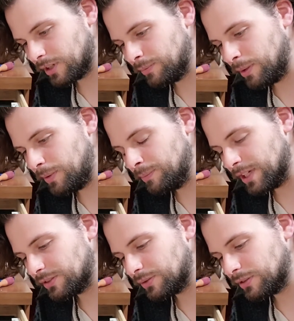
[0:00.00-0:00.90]
maybe
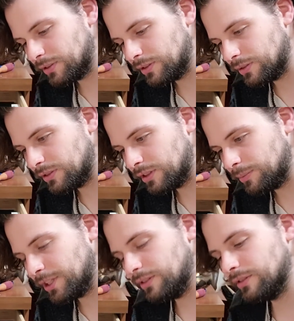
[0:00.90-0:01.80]
mixed with a little
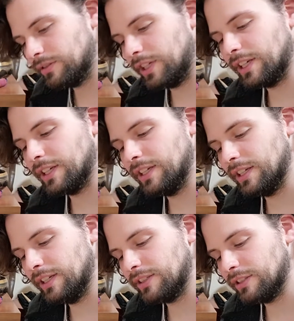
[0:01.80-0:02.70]
cinnamon. Like,
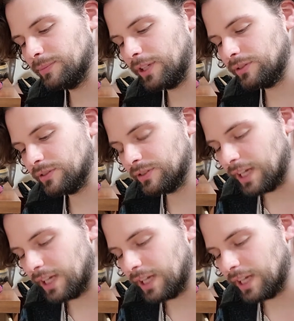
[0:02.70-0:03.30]
it smells